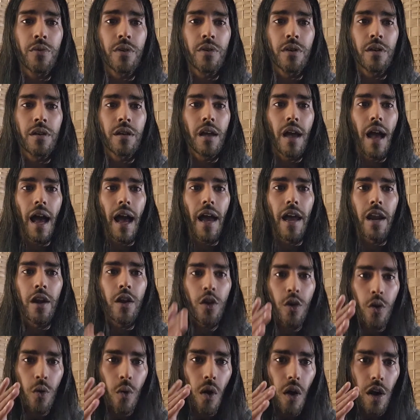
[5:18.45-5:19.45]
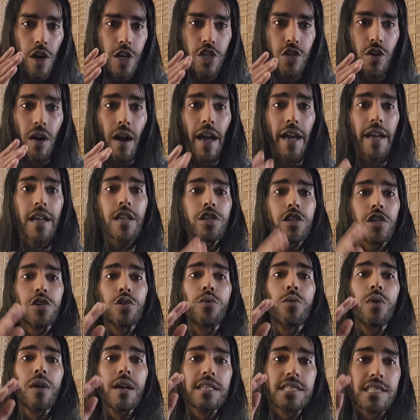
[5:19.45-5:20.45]
and who are trying to
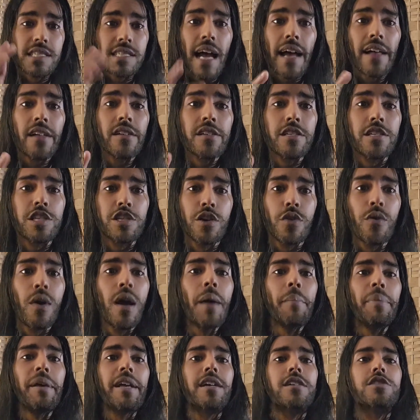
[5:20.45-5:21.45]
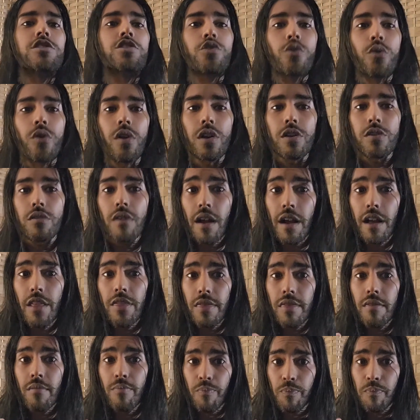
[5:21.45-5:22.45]
silence you because your
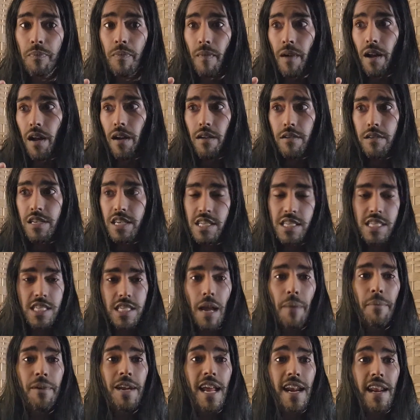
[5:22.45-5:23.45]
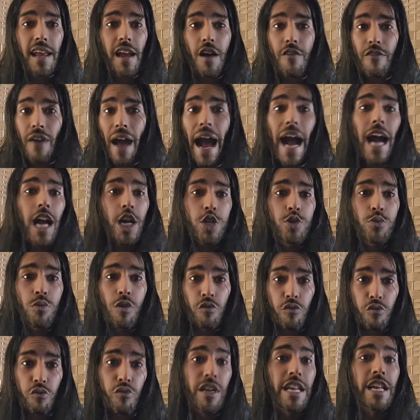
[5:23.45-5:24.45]
disseminating of actual
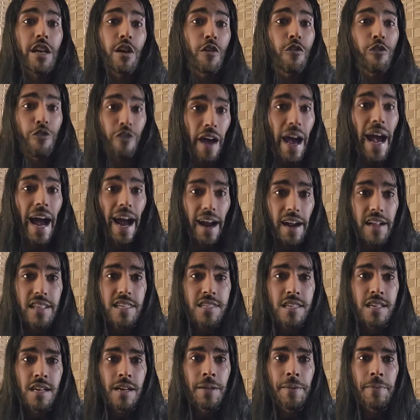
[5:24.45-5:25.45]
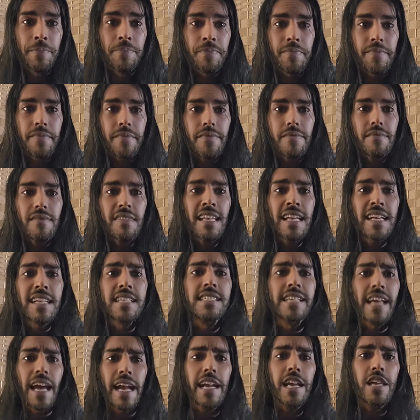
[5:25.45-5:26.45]
real facts is
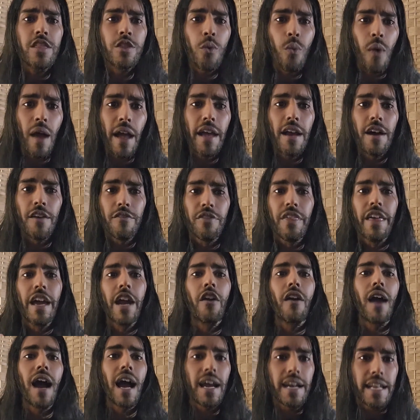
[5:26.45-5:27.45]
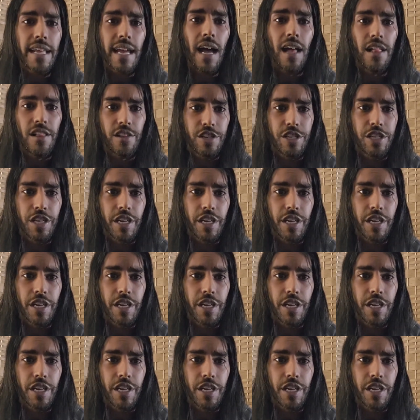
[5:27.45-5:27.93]
getting in the way of their ideology.